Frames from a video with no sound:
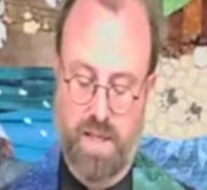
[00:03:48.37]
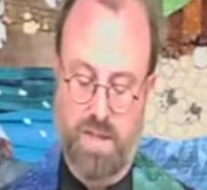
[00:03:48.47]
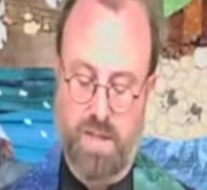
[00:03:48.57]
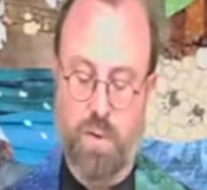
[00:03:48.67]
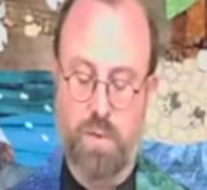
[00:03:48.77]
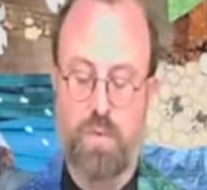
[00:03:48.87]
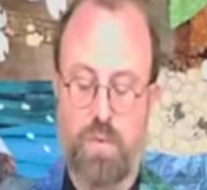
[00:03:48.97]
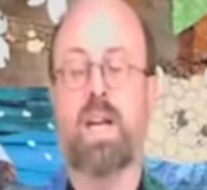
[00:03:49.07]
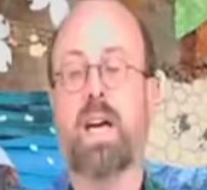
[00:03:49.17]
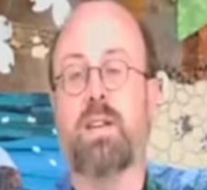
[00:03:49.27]
Don't
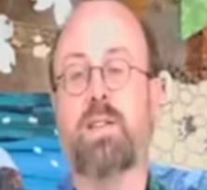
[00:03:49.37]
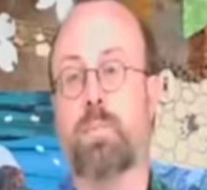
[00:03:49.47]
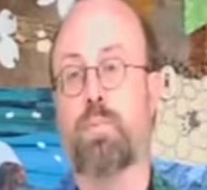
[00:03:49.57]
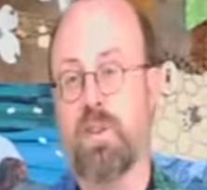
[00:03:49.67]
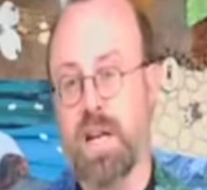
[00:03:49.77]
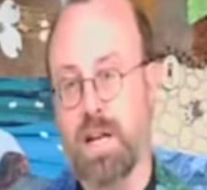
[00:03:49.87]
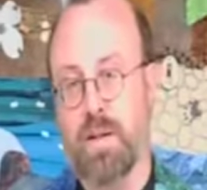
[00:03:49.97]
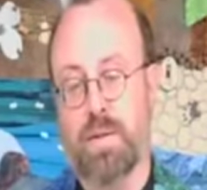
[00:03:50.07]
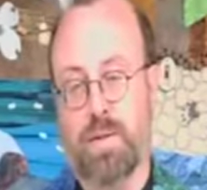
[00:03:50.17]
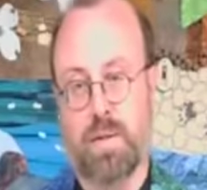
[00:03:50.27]
forget to
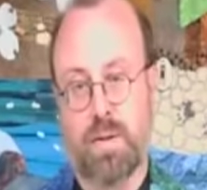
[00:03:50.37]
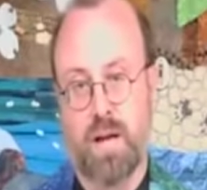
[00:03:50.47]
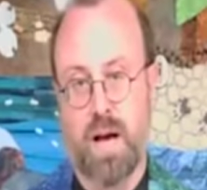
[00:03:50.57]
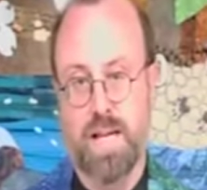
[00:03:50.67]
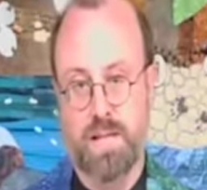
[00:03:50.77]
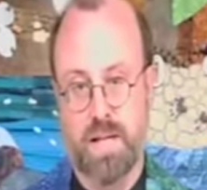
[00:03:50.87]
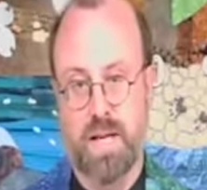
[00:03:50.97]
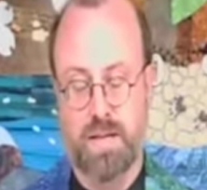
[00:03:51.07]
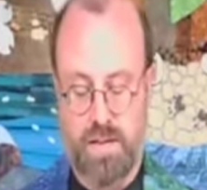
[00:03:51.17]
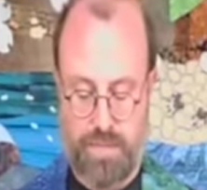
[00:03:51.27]
breathe, I
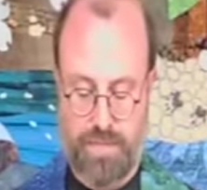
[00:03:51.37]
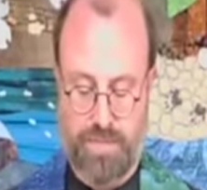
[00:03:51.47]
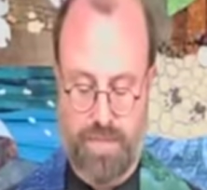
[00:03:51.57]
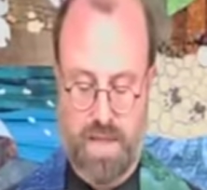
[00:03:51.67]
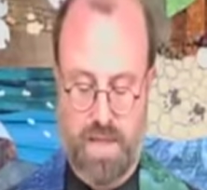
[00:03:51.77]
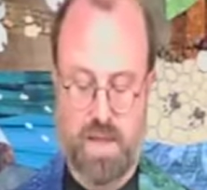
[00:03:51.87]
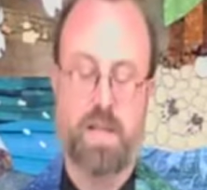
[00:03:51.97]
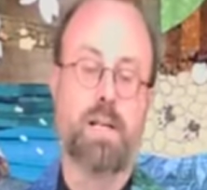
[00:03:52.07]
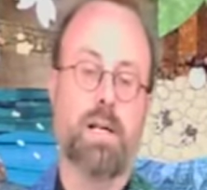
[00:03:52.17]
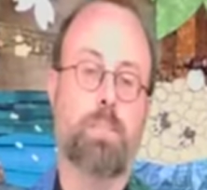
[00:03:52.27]
said.
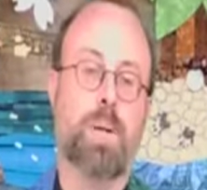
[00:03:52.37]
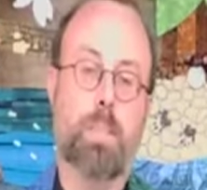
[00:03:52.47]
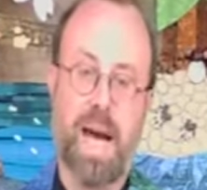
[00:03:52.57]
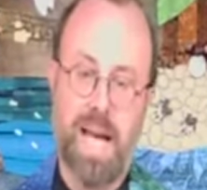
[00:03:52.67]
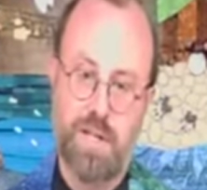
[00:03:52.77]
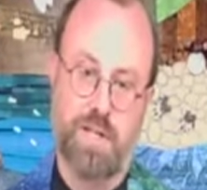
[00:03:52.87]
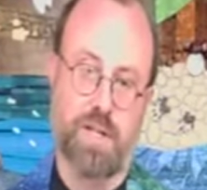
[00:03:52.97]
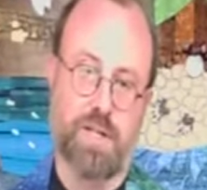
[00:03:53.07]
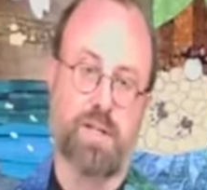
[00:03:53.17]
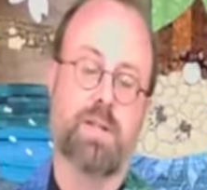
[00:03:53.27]
Be
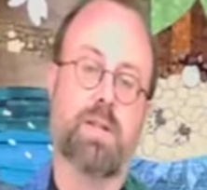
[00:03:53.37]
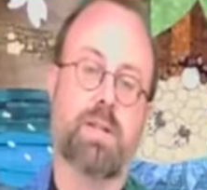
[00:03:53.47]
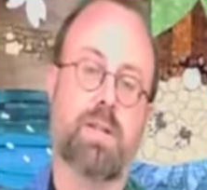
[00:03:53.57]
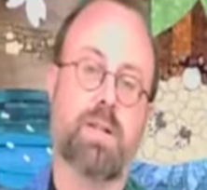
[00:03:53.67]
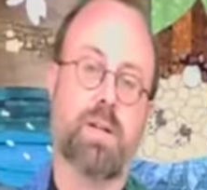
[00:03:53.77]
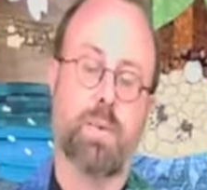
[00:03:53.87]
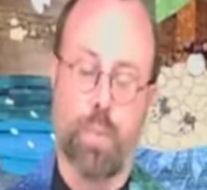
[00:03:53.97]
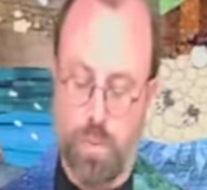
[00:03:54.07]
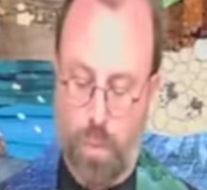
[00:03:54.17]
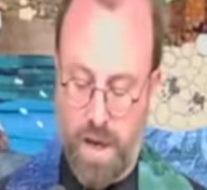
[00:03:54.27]
patient
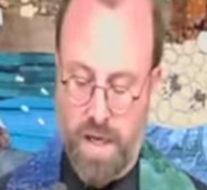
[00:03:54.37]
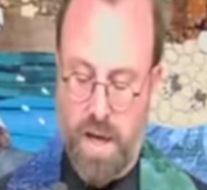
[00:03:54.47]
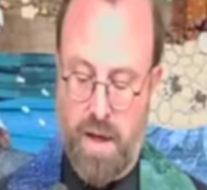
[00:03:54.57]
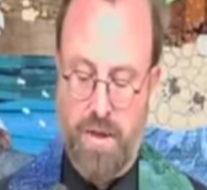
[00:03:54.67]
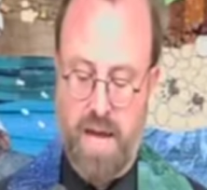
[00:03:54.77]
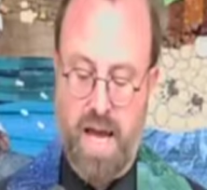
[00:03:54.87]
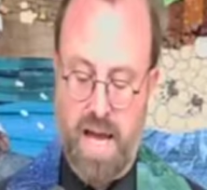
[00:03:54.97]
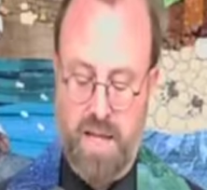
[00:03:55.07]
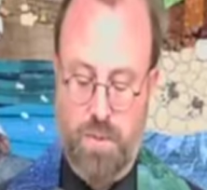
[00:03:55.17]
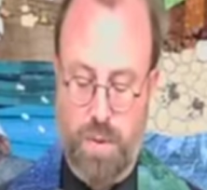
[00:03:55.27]
with one another
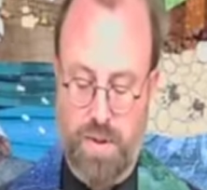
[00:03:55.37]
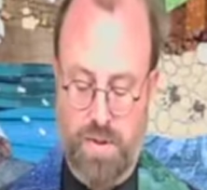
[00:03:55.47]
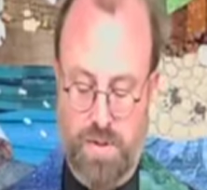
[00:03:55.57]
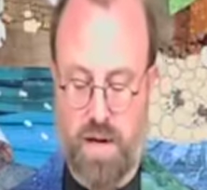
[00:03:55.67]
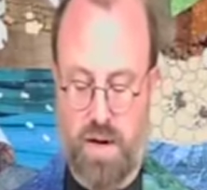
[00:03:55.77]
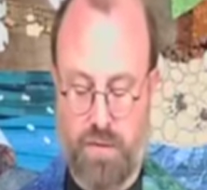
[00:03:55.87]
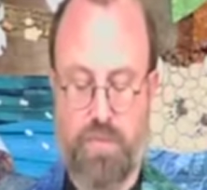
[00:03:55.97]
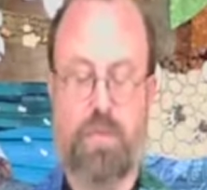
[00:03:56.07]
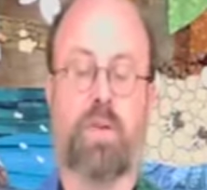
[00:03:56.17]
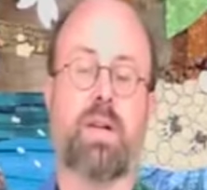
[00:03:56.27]
and with
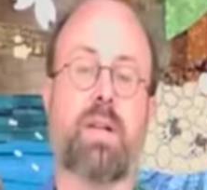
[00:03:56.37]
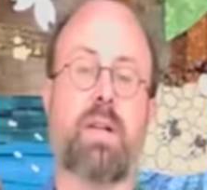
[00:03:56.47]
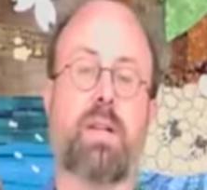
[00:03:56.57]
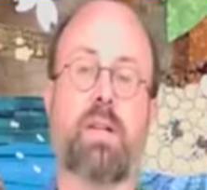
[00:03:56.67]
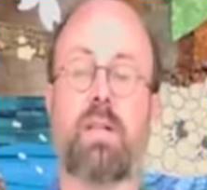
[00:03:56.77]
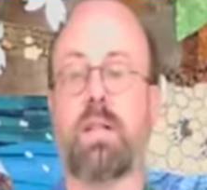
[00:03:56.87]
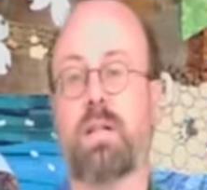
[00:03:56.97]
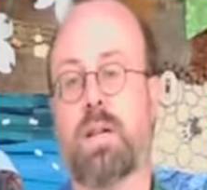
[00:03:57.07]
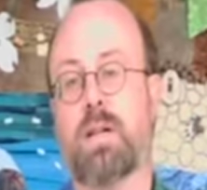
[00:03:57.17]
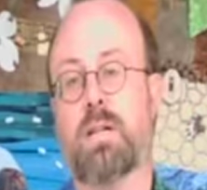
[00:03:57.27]
yourself.
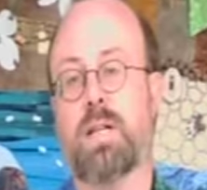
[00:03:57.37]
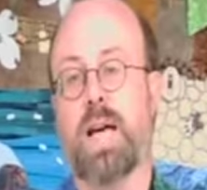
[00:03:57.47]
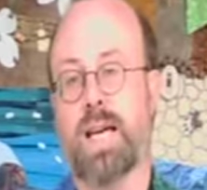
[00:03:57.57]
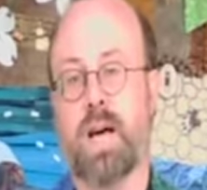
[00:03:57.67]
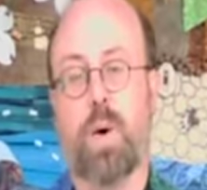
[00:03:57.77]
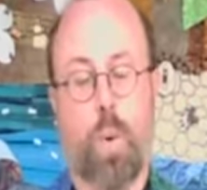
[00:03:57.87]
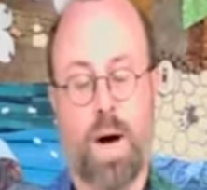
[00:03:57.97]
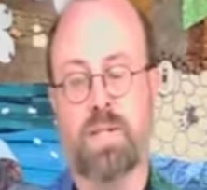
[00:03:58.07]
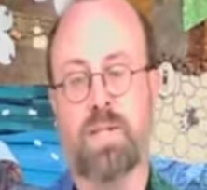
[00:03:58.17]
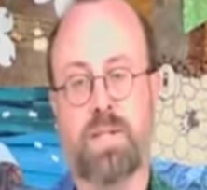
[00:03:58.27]
Take it
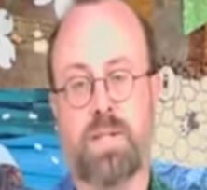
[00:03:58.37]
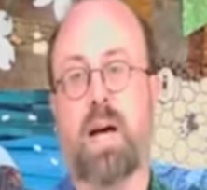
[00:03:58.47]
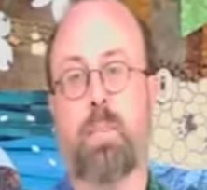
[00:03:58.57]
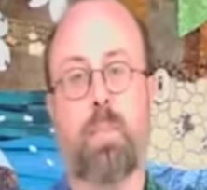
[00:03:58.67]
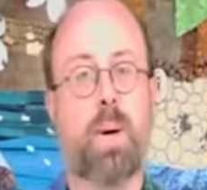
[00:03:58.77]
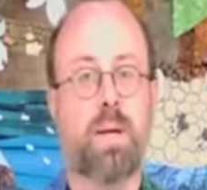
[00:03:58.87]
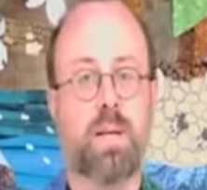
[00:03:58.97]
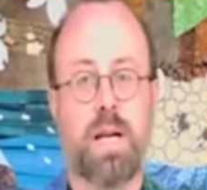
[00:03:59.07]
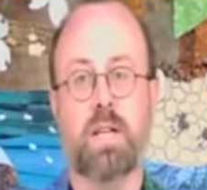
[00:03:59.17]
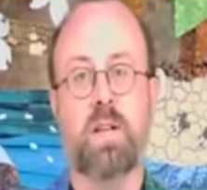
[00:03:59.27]
one step
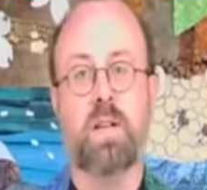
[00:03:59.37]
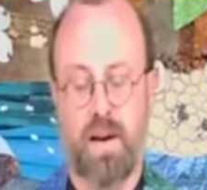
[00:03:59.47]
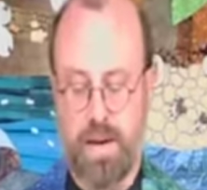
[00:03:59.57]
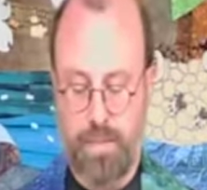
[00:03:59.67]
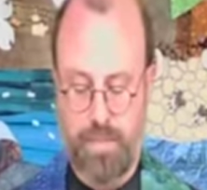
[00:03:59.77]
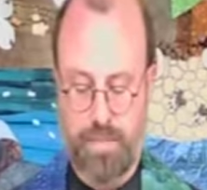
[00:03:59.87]
at a time.